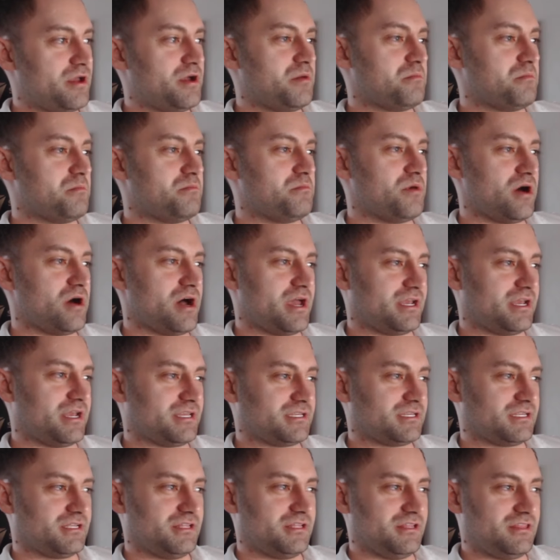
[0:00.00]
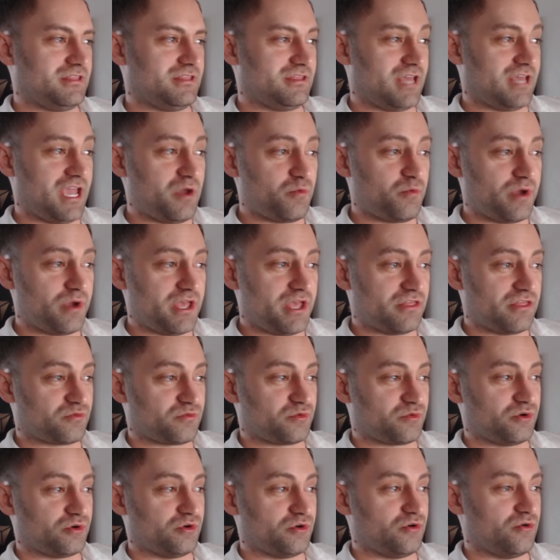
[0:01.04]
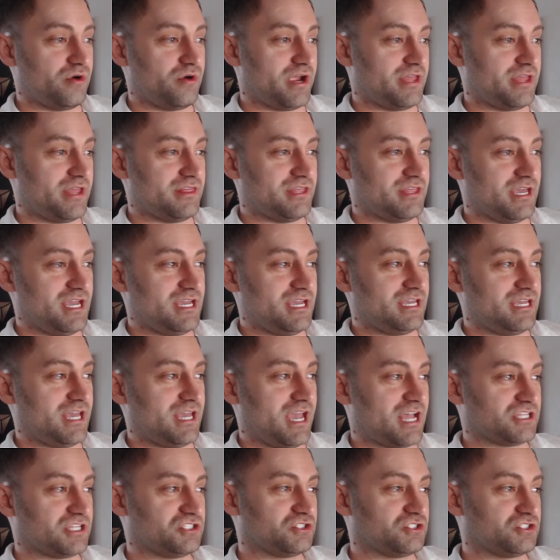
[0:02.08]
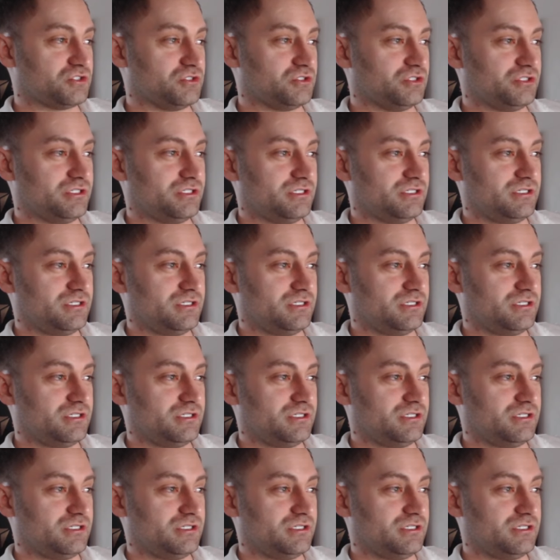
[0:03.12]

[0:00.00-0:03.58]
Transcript: but they went through and they canceled